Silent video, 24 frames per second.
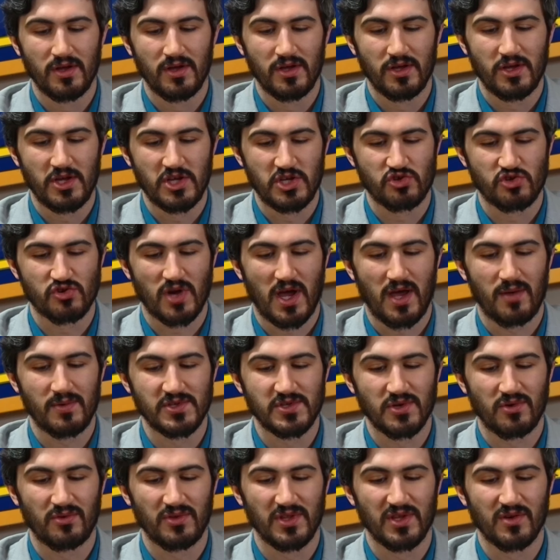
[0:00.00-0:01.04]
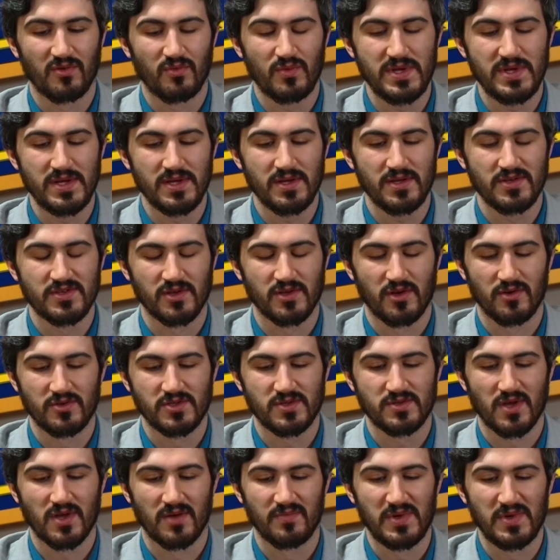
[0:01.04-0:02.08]
His trial was only a week, so
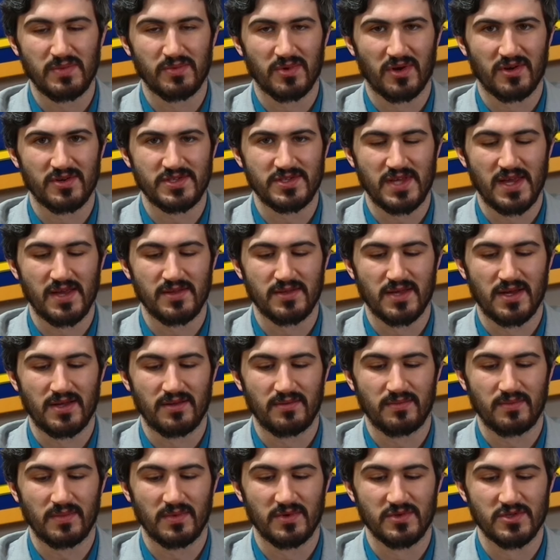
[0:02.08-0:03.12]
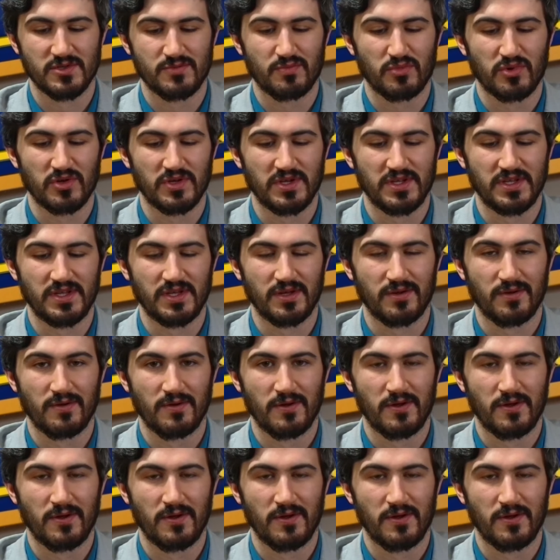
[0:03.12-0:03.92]
some people are saying that it was pretty,